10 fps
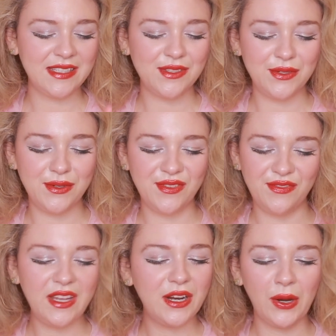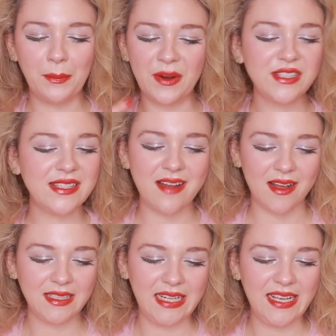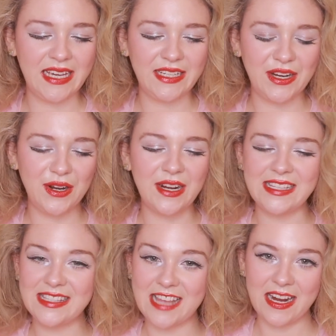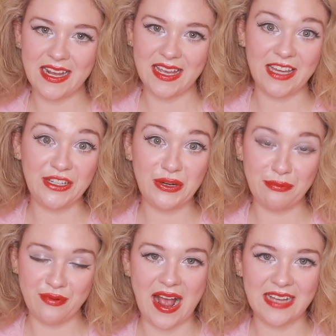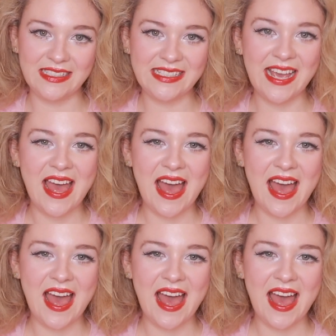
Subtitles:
to fit her personality and her aesthetic and her brand.